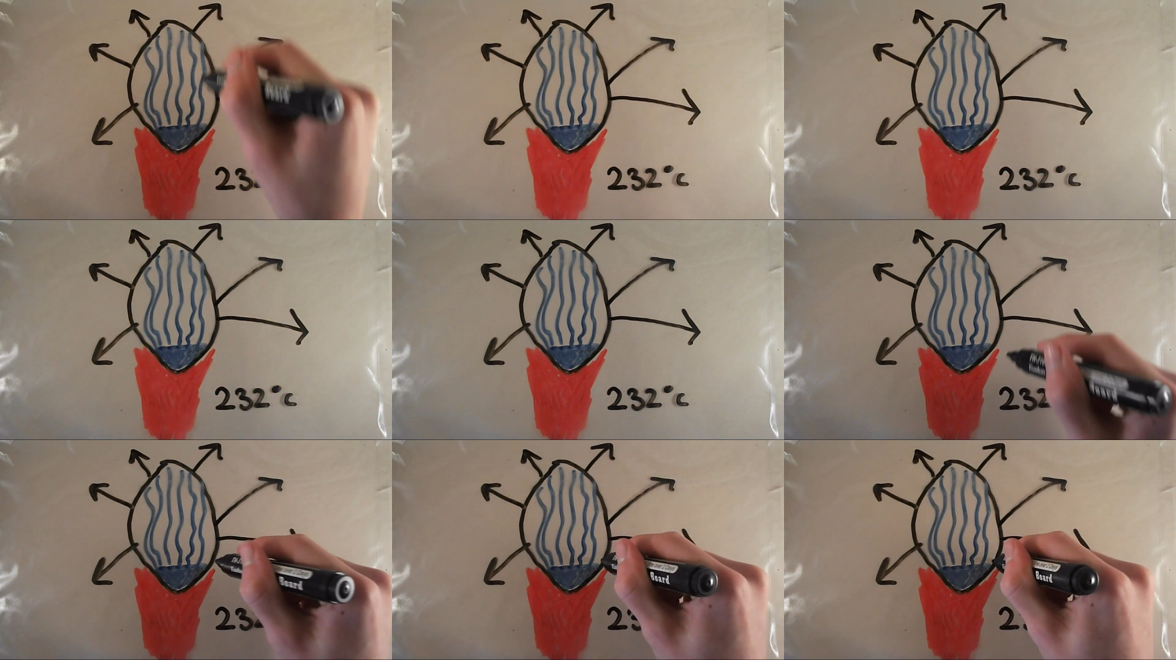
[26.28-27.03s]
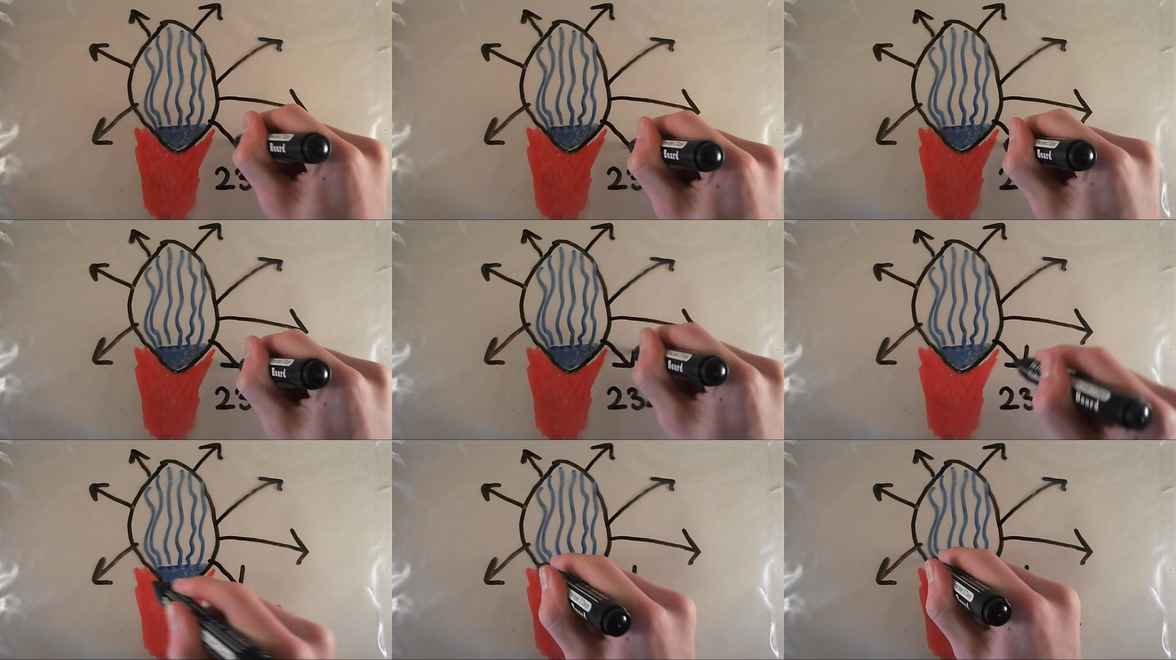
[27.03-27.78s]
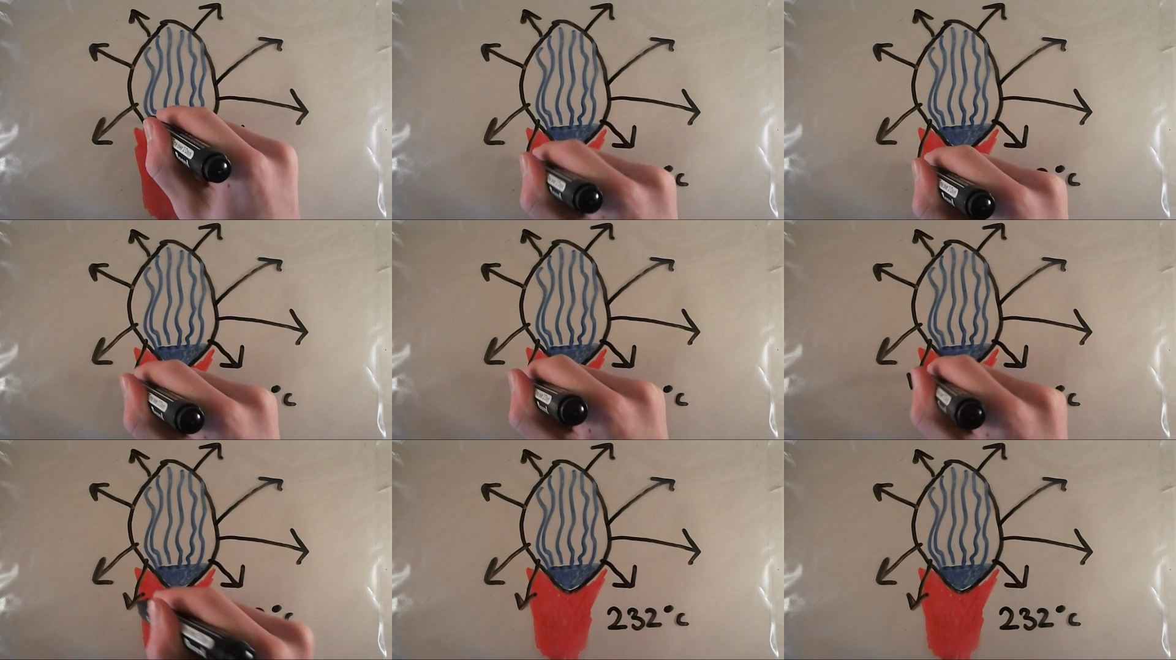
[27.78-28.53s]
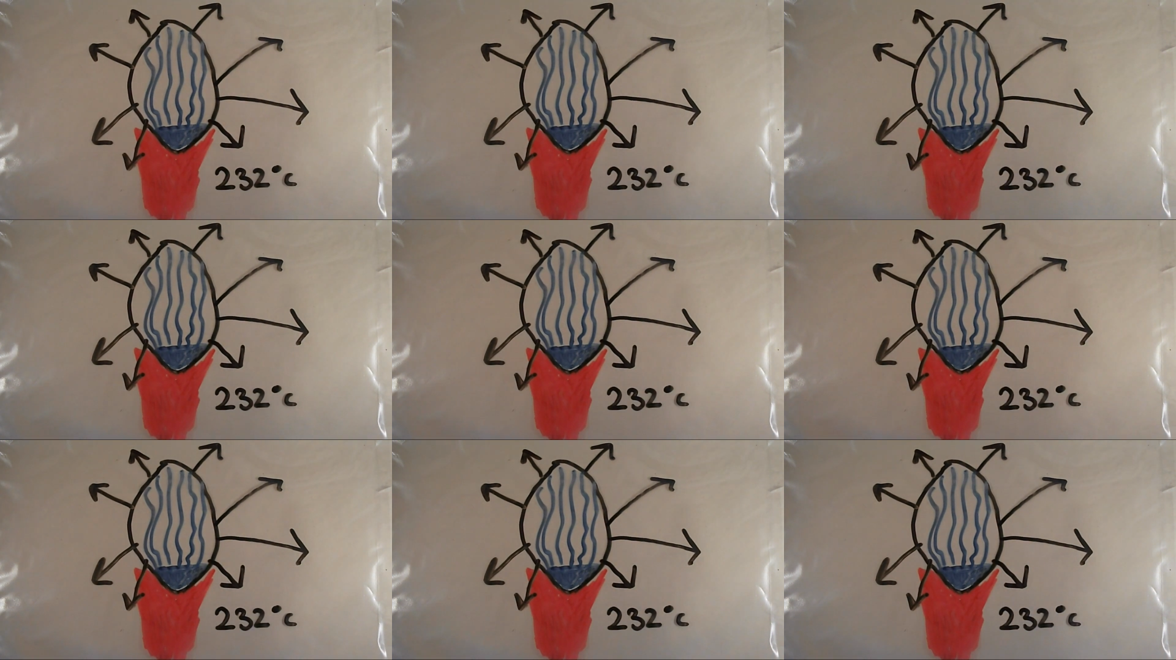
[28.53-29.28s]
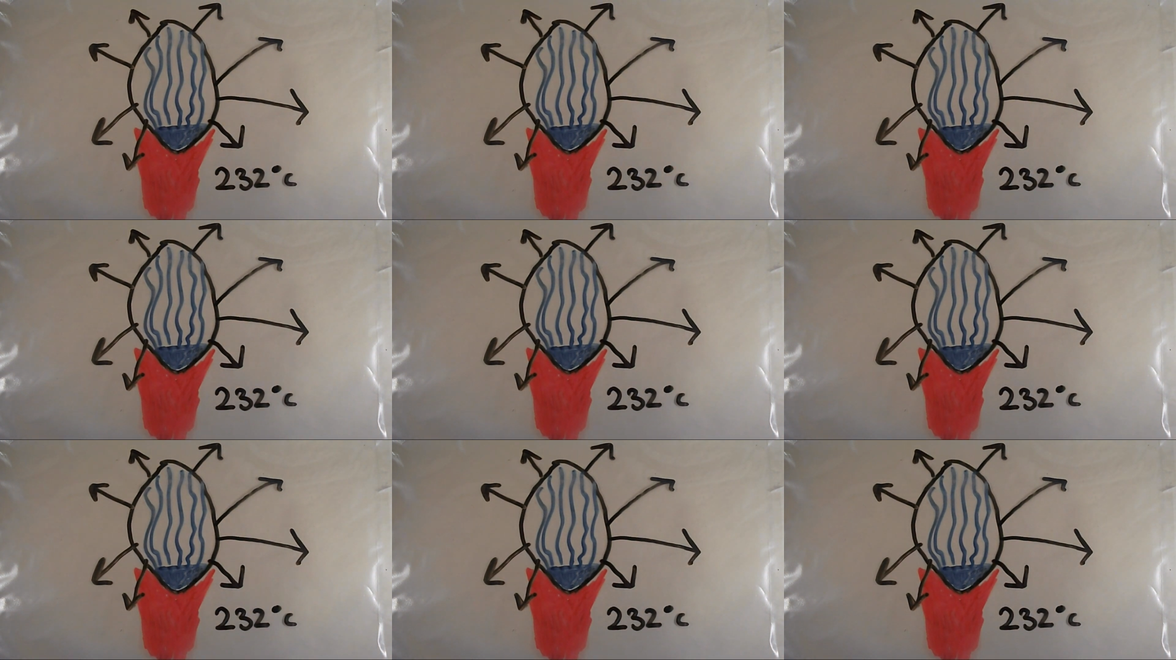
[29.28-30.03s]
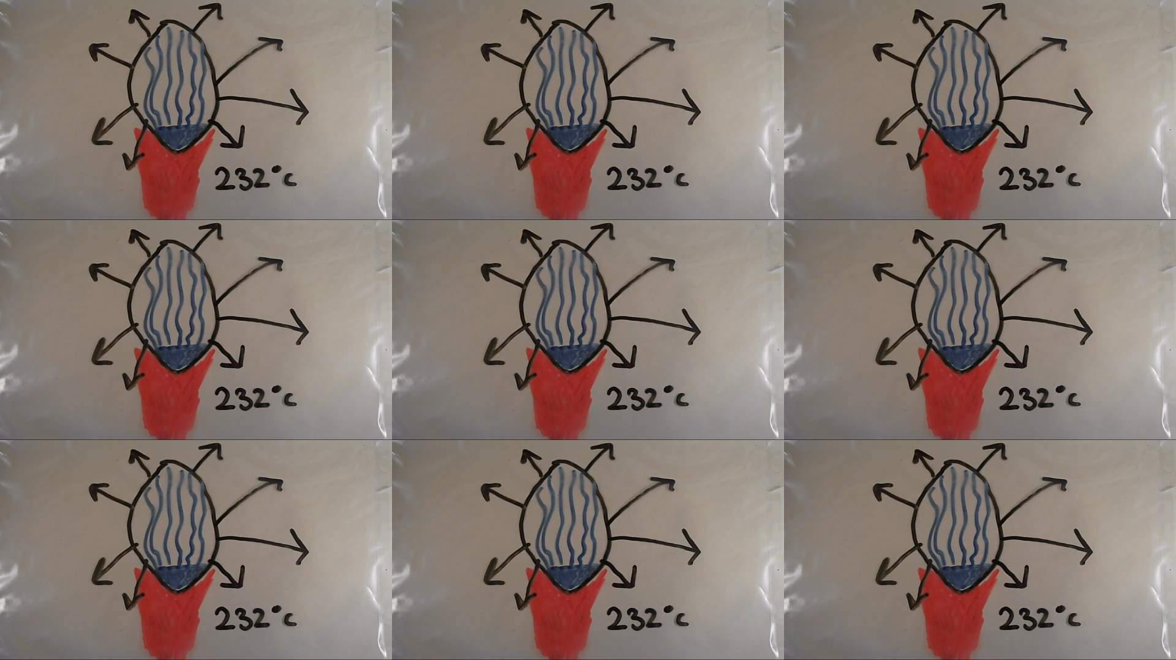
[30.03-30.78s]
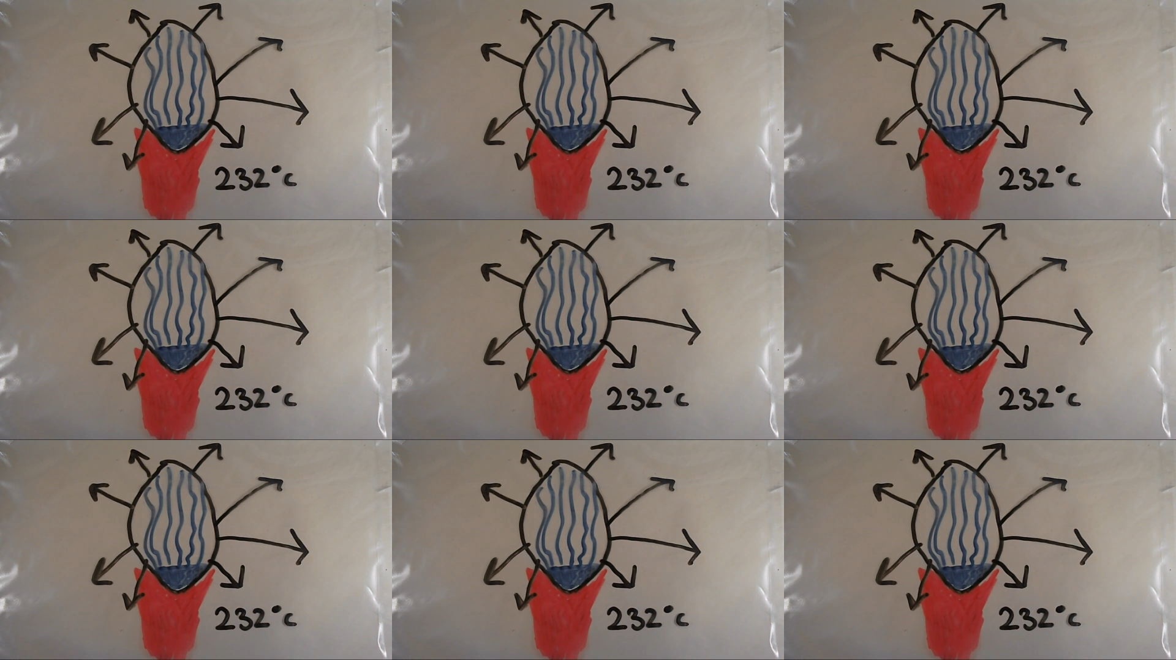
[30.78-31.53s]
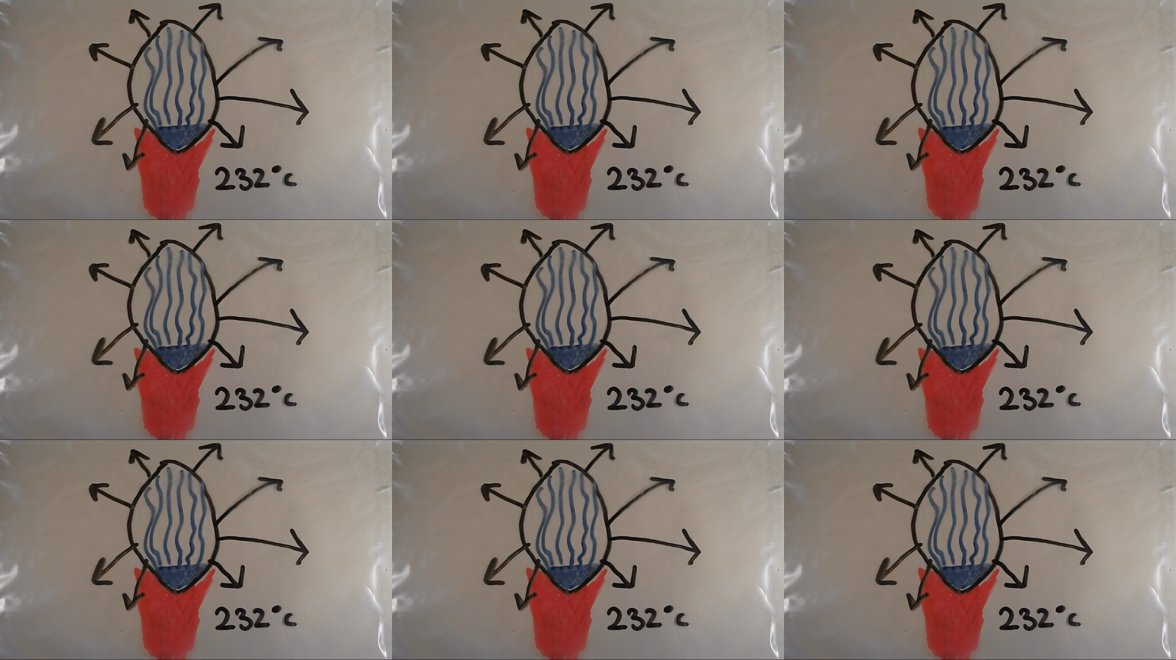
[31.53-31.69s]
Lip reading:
Nobody's mouth can be seen.